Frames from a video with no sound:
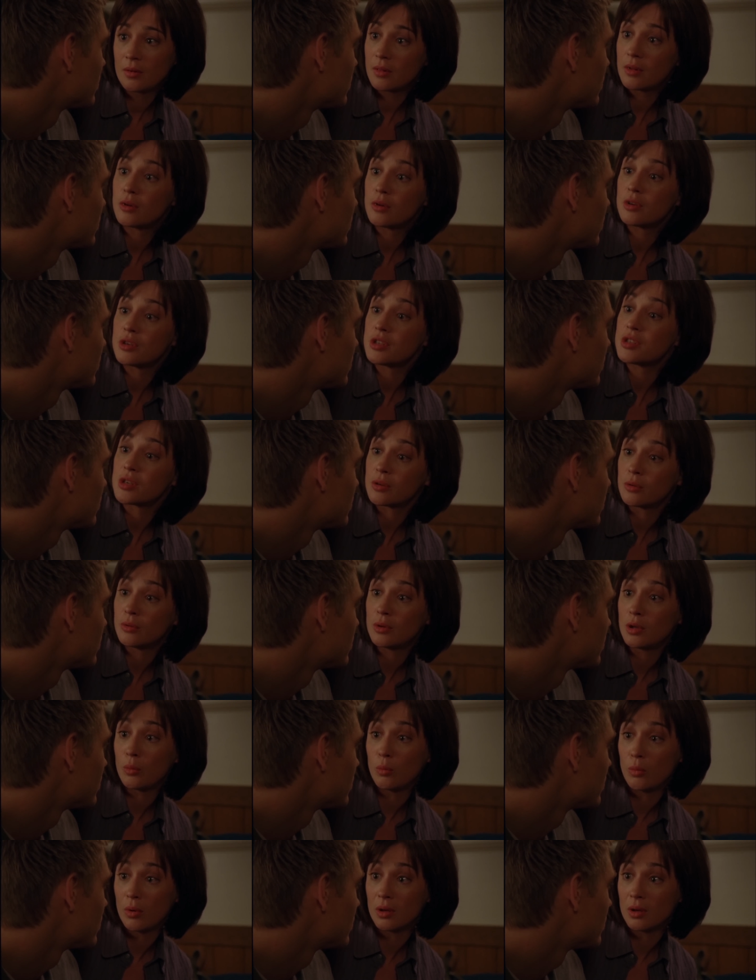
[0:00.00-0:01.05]
There is
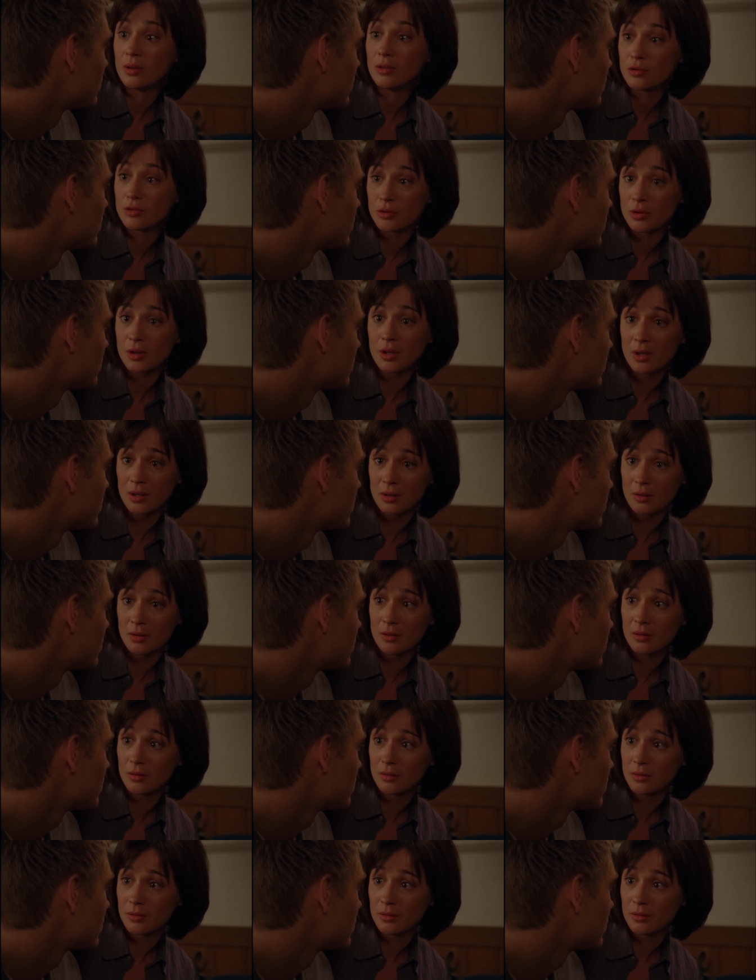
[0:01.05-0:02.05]
only one Tree Hill.